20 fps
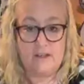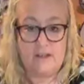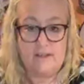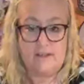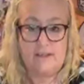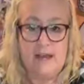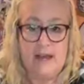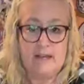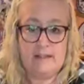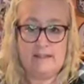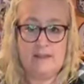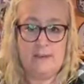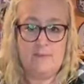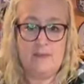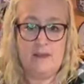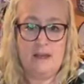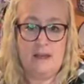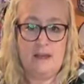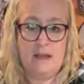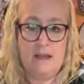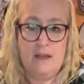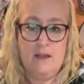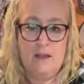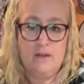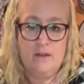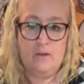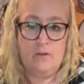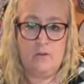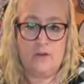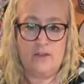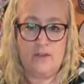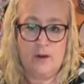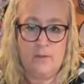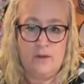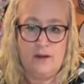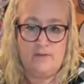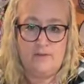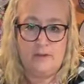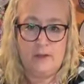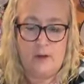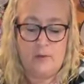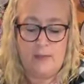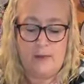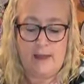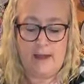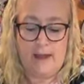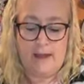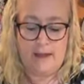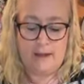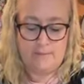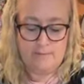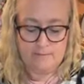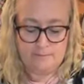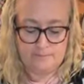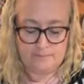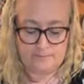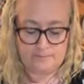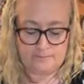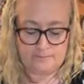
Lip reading: to do the exact same thing with our buffalo plaid.